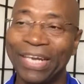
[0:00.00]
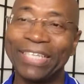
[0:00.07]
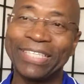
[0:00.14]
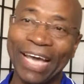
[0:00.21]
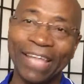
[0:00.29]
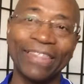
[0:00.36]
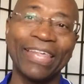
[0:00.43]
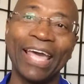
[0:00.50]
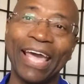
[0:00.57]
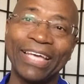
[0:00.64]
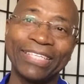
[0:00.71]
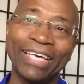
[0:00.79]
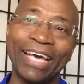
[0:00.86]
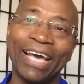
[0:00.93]
The second thing
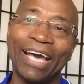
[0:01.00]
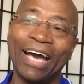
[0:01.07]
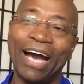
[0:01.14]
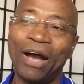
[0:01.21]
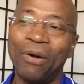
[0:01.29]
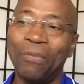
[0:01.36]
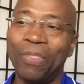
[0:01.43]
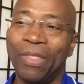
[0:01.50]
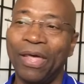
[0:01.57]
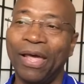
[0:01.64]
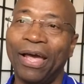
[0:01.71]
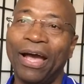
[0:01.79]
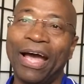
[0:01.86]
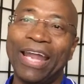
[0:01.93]
is um,
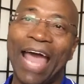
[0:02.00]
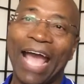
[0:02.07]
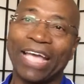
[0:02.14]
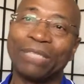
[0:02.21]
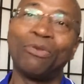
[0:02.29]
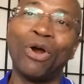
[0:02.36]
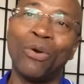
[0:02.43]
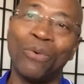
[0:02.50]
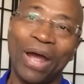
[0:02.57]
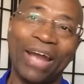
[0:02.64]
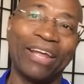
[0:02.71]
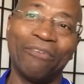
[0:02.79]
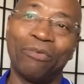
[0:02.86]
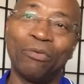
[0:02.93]
an act is more
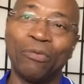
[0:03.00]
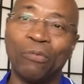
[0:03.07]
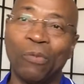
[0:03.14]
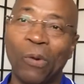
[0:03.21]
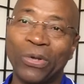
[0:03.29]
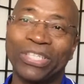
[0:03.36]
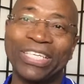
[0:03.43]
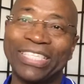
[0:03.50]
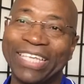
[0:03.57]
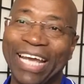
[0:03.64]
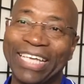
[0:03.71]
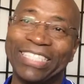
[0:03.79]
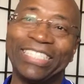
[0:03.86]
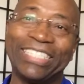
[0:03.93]
right if it promotes a
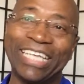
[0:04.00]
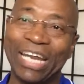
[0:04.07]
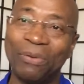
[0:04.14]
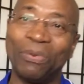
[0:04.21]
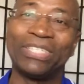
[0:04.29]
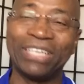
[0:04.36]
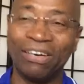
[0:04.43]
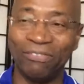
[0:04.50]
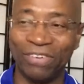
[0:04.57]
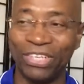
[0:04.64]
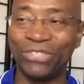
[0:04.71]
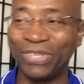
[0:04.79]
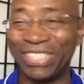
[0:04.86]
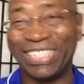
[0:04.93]
genuine self
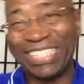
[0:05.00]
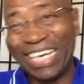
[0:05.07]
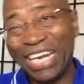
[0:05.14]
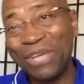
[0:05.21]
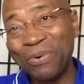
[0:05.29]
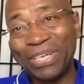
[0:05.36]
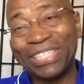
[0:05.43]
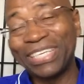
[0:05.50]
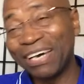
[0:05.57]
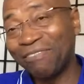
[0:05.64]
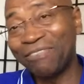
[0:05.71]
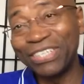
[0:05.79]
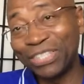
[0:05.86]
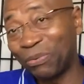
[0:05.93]
interest. Genuine
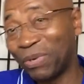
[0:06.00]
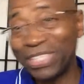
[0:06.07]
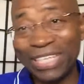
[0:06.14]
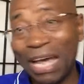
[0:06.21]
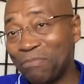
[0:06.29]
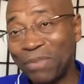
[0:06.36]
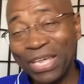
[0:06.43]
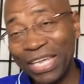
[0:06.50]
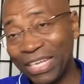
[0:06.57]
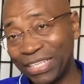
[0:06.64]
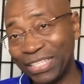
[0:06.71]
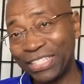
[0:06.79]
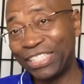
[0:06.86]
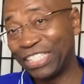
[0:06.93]
self interest, what does that
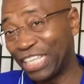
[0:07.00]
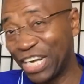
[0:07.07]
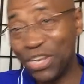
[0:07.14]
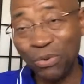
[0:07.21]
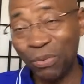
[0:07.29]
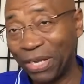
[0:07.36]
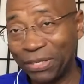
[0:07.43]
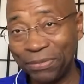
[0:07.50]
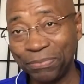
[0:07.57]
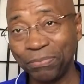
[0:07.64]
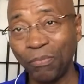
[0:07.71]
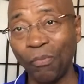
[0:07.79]
mean? Genuine.